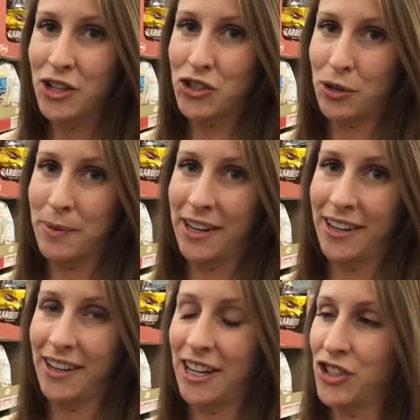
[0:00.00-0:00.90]
German
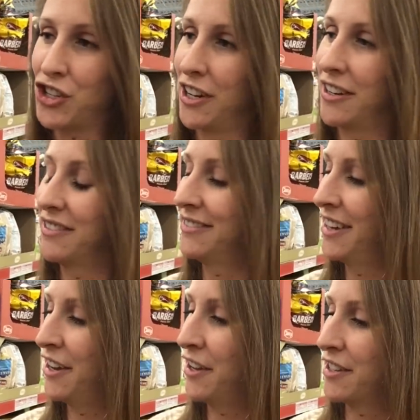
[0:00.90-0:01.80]
kitchen,
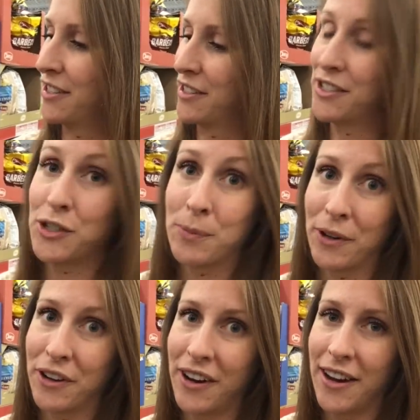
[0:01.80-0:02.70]
a super
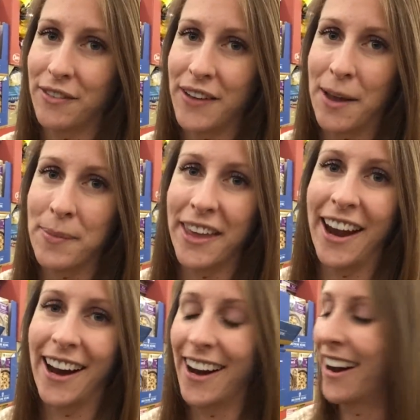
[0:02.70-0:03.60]
creative name
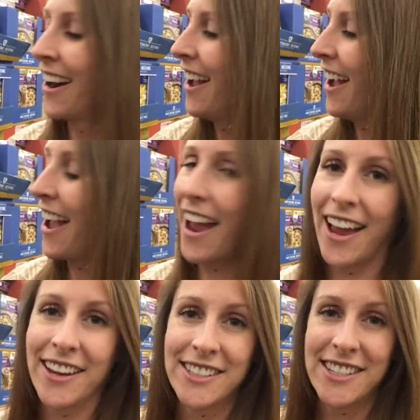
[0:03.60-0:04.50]
there.
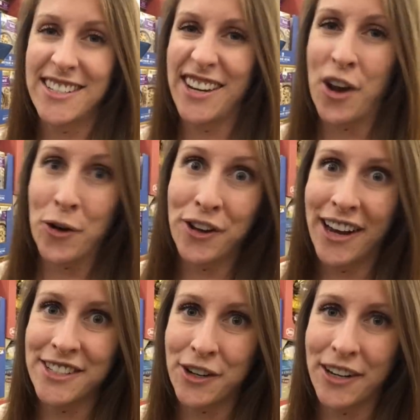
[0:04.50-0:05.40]
And since I know you
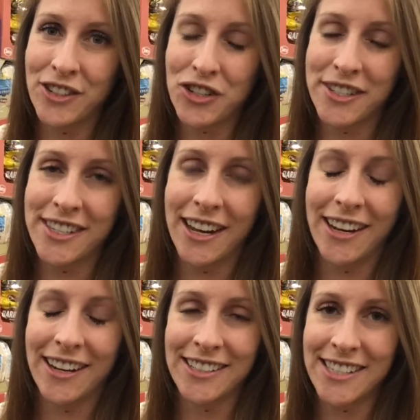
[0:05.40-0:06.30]
guys are
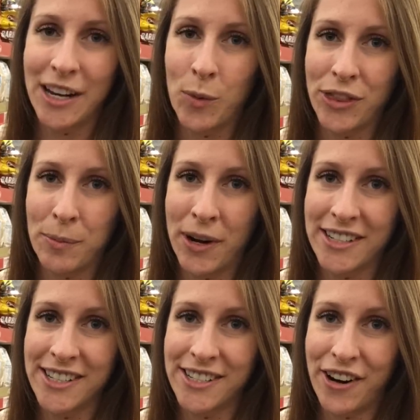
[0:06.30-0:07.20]
interested in seeing what the
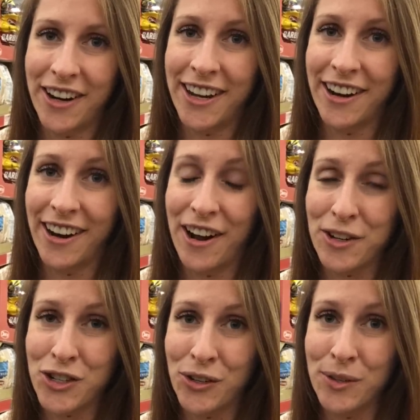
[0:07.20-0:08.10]
prices are here, I'll
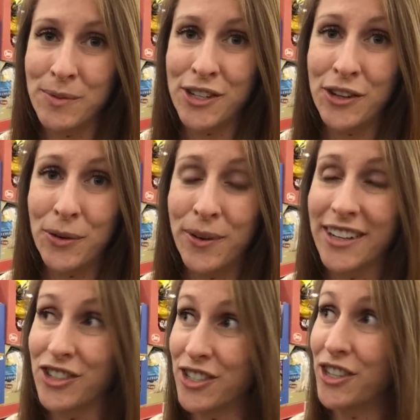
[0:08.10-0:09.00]
show them to you.
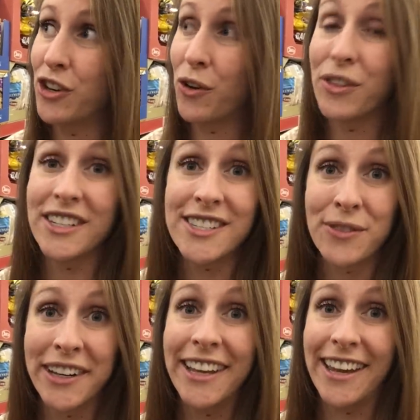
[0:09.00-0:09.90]
And just so you know, this
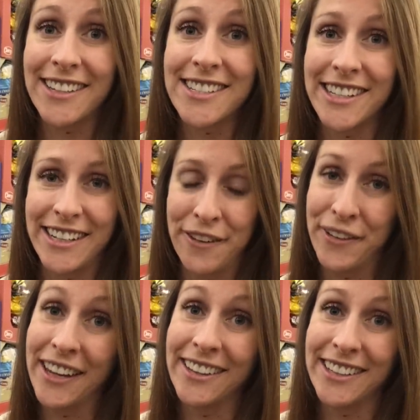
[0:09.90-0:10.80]
really is
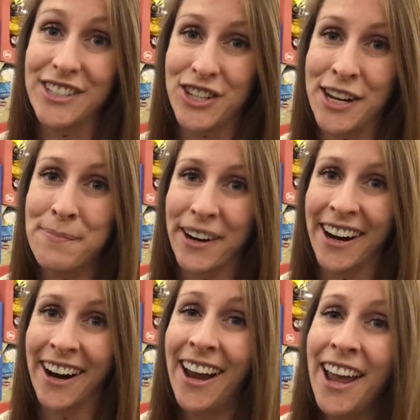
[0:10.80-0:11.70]
significantly cheaper